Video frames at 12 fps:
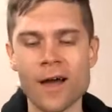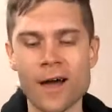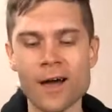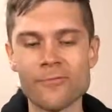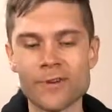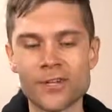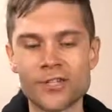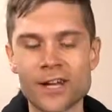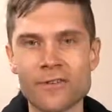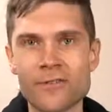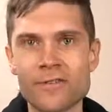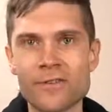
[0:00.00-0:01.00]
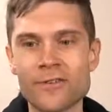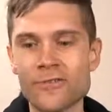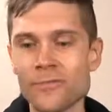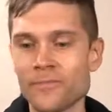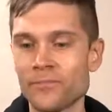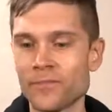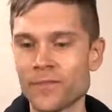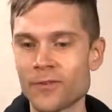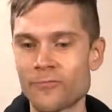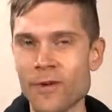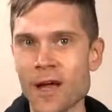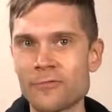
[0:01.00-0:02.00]
I want to share with you
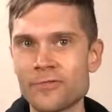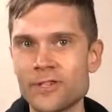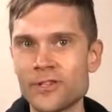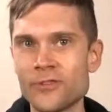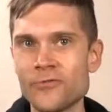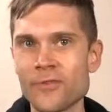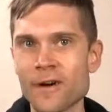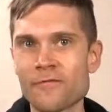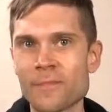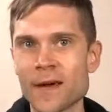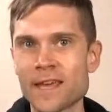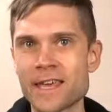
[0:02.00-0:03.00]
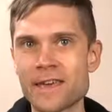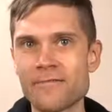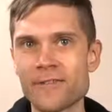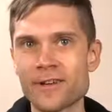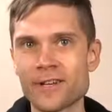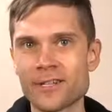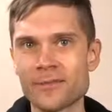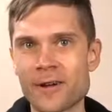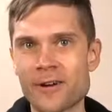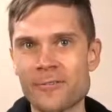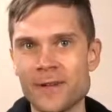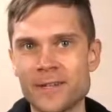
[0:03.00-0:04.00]
round two of my kefir
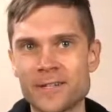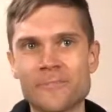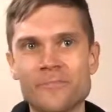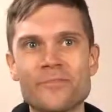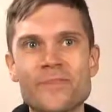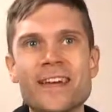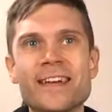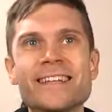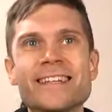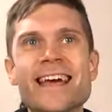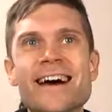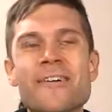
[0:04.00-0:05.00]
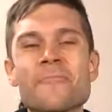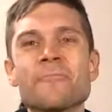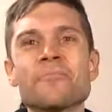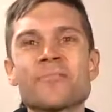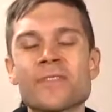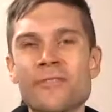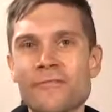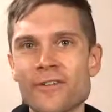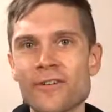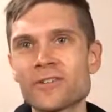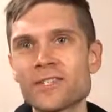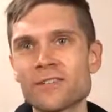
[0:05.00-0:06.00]
experiment. Now, the
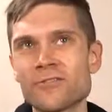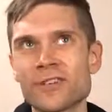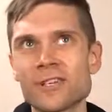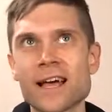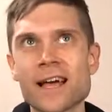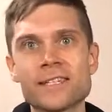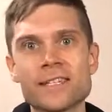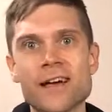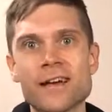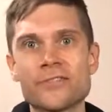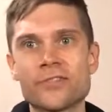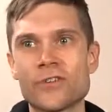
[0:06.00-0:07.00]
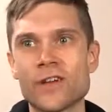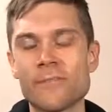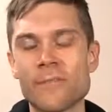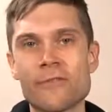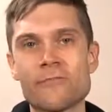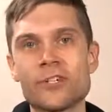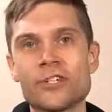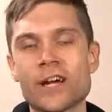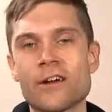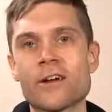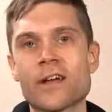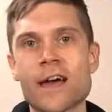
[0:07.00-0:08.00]
first or the last live stream, I was
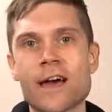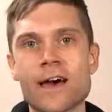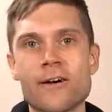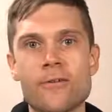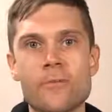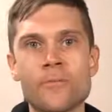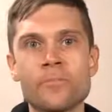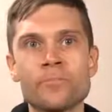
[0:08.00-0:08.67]
sharing how